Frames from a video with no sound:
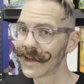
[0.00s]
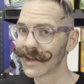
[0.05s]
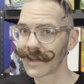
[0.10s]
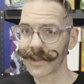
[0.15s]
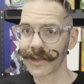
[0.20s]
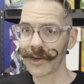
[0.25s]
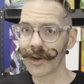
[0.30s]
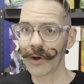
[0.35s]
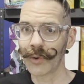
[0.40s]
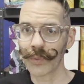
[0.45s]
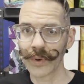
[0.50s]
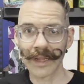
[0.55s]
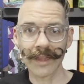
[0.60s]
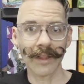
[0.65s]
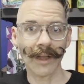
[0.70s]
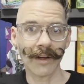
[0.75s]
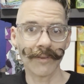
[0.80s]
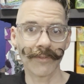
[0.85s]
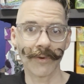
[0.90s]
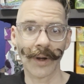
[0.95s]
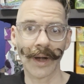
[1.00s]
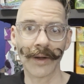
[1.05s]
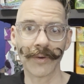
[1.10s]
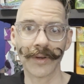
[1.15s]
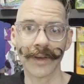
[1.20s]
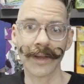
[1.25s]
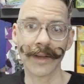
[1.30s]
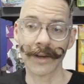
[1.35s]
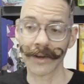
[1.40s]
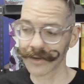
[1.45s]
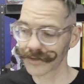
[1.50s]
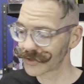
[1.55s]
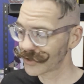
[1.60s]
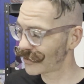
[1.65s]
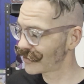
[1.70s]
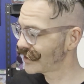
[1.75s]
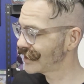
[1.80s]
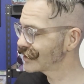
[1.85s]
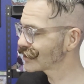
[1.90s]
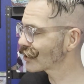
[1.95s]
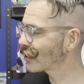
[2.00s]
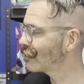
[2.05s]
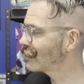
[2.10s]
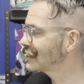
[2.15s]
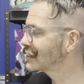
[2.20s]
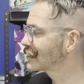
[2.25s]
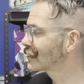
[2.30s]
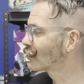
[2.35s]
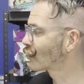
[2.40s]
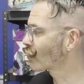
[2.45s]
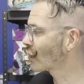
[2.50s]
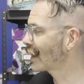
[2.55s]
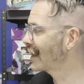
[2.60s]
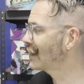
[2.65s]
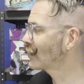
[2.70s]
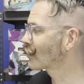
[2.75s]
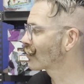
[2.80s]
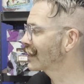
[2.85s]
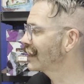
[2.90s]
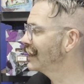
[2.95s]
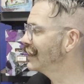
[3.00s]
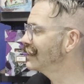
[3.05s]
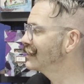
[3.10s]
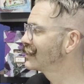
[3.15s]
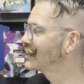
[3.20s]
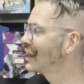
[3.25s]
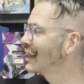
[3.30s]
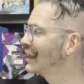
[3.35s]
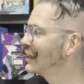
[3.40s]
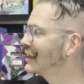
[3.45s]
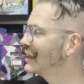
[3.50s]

we love around here. So these are always great reads.